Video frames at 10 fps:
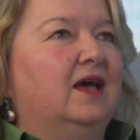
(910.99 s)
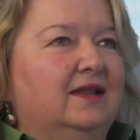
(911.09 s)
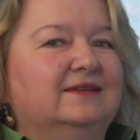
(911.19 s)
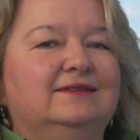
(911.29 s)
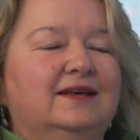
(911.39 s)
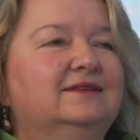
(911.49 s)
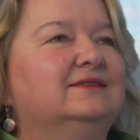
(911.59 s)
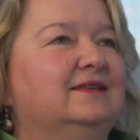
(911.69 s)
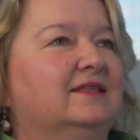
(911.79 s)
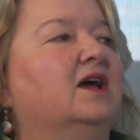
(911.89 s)
and he
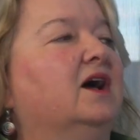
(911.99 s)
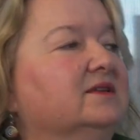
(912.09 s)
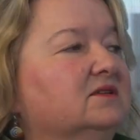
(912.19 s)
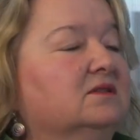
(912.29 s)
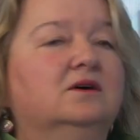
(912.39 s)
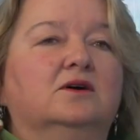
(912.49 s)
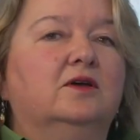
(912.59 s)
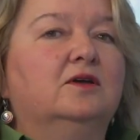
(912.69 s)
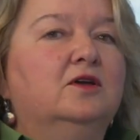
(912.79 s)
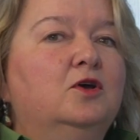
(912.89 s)
says to the guys, look,